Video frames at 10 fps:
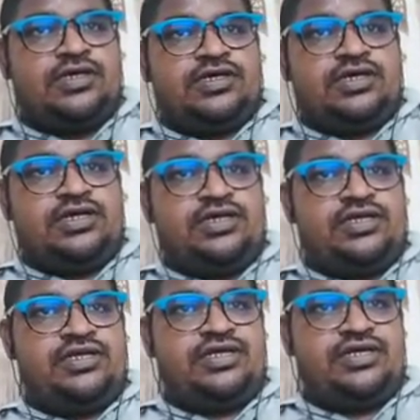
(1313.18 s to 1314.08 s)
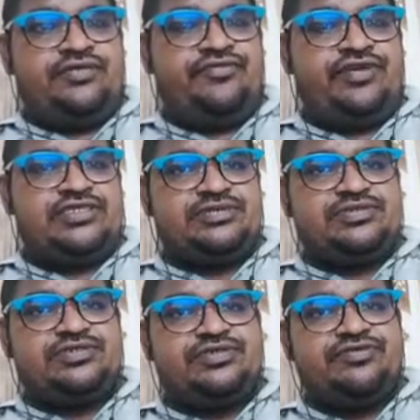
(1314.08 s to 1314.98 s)
And here if I
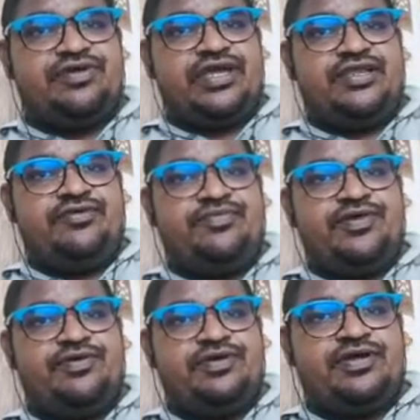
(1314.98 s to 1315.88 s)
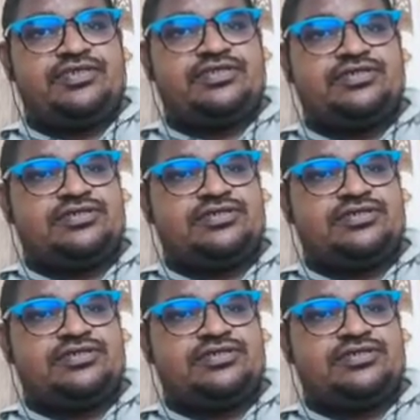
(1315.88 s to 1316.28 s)
substitute the value of mu naught,